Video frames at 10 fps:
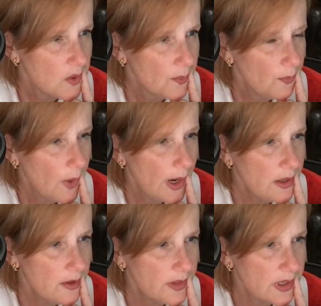why do
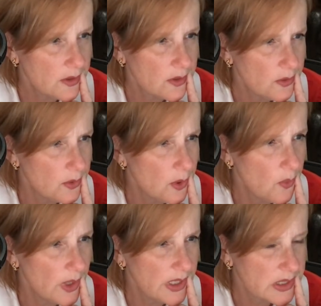you think no
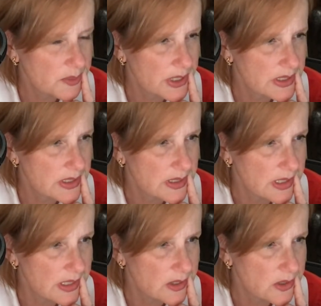one expresses
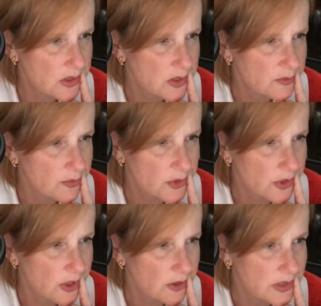any concern for
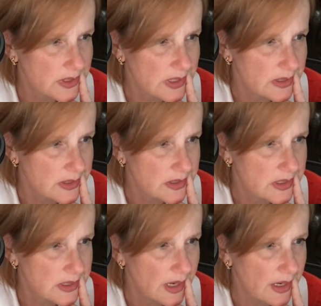Charles' sons?
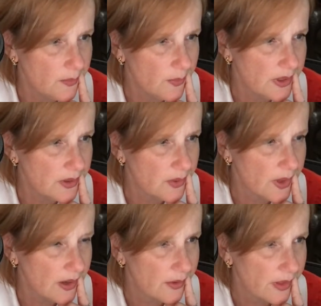Does anyone
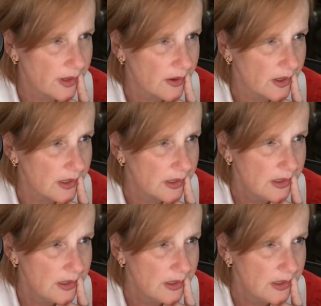know how they are?